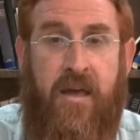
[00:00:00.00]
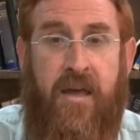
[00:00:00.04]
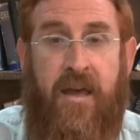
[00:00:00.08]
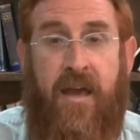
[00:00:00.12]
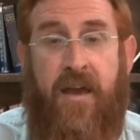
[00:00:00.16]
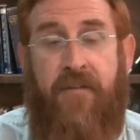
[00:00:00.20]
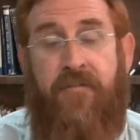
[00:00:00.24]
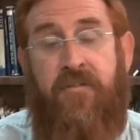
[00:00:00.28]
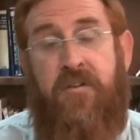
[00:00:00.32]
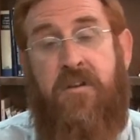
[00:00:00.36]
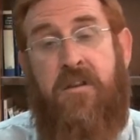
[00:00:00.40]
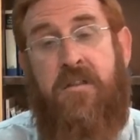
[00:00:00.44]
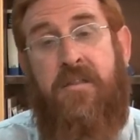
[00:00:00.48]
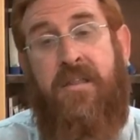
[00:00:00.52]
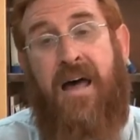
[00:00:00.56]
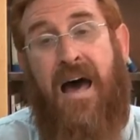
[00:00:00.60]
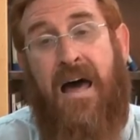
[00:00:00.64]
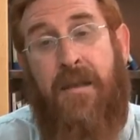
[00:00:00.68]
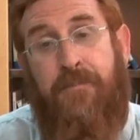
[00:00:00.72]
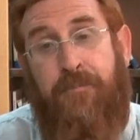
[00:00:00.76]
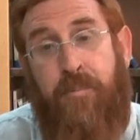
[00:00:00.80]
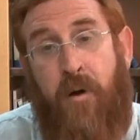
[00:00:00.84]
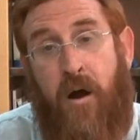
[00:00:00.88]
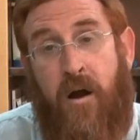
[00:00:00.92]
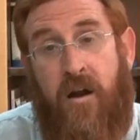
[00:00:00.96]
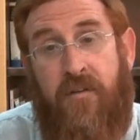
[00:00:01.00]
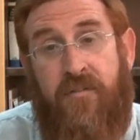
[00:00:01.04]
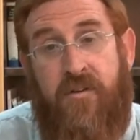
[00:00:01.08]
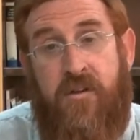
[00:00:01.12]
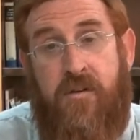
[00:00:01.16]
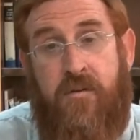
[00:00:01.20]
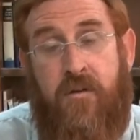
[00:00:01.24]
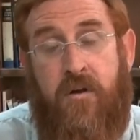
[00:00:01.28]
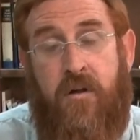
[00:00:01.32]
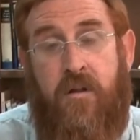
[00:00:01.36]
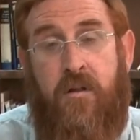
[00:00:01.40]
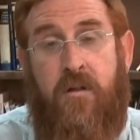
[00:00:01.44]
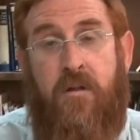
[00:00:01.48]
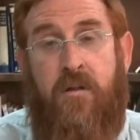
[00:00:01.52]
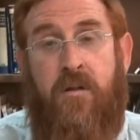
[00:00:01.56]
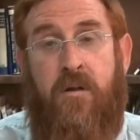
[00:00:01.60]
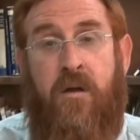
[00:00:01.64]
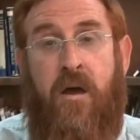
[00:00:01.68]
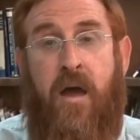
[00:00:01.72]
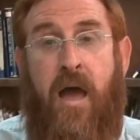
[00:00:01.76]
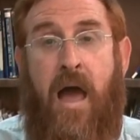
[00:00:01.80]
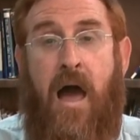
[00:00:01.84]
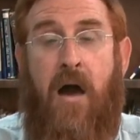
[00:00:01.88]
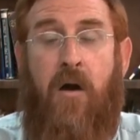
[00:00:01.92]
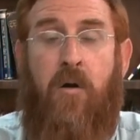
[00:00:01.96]
If it's not part of Israel,
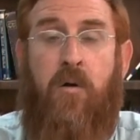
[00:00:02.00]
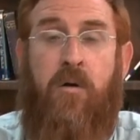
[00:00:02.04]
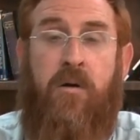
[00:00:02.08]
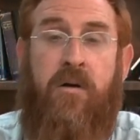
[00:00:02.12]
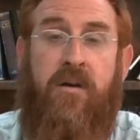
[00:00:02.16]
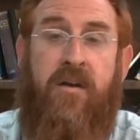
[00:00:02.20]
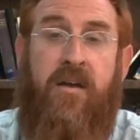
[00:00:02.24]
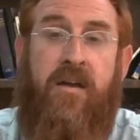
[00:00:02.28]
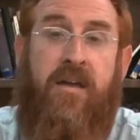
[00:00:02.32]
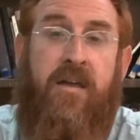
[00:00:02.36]
how?